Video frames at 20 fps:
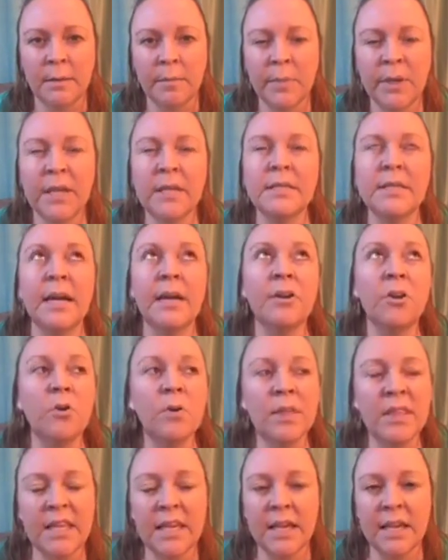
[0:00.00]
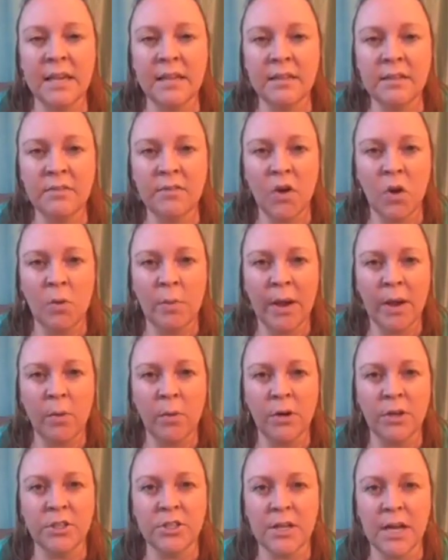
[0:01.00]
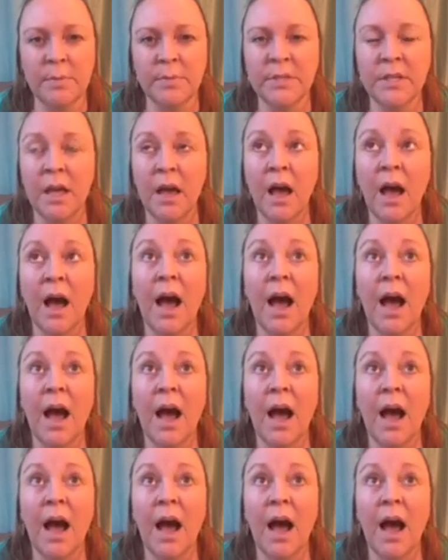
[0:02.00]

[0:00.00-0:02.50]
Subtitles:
Because I know at the end of all my workshops,